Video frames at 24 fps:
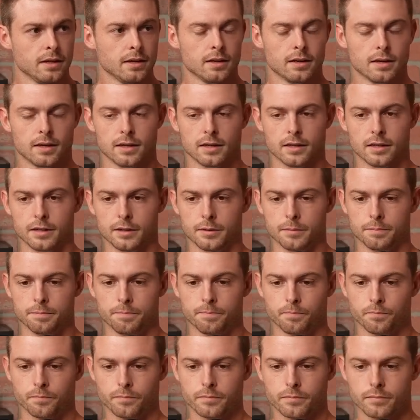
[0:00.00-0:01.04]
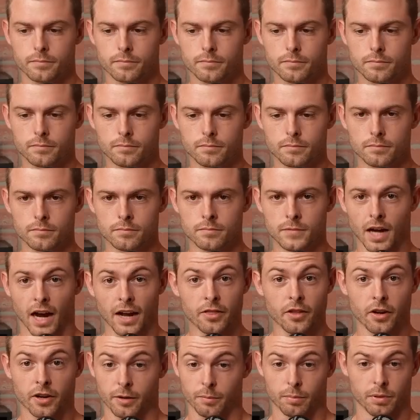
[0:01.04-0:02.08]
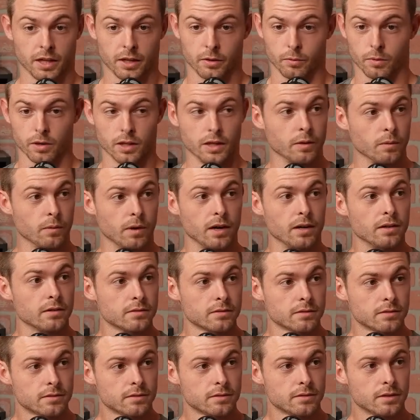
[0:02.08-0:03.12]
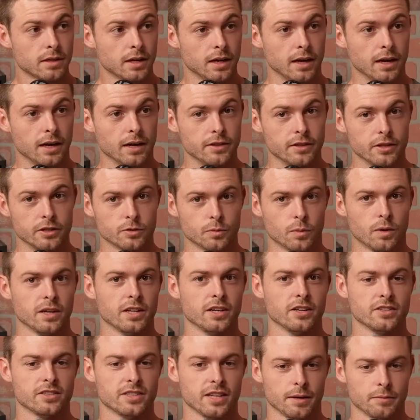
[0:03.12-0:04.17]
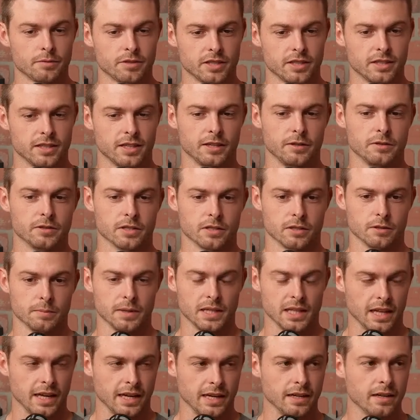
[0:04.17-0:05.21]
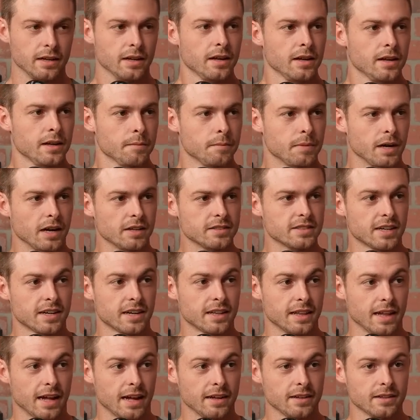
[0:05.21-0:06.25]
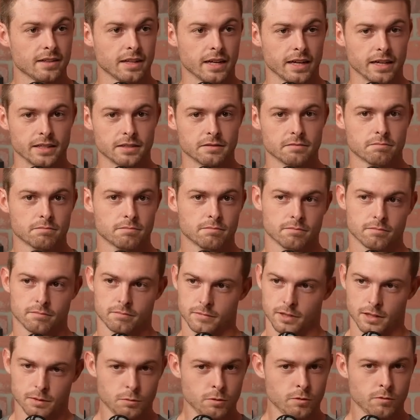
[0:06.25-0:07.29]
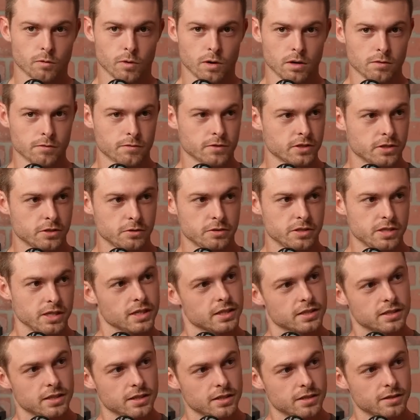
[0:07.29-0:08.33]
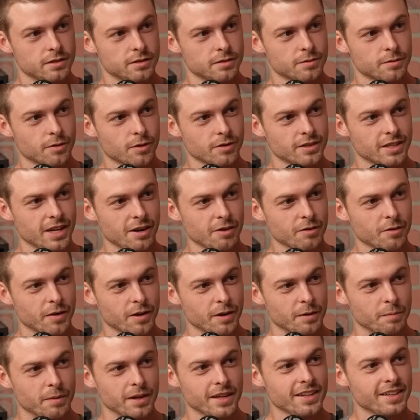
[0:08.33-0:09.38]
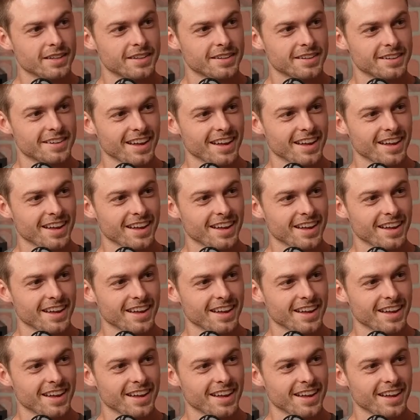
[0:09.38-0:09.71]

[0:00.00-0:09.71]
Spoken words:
I thought he played really well. There's one interception that he was a little bit late, but outside of that, like, he moved well for 260, rolled out quite a bit.